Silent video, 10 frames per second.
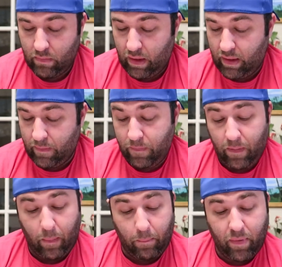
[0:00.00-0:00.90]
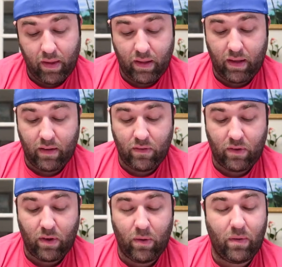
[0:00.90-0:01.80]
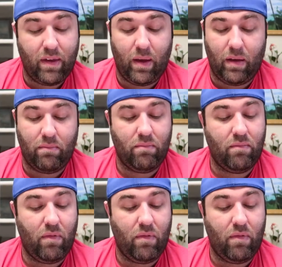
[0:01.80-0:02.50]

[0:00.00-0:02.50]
he gives them money to go get,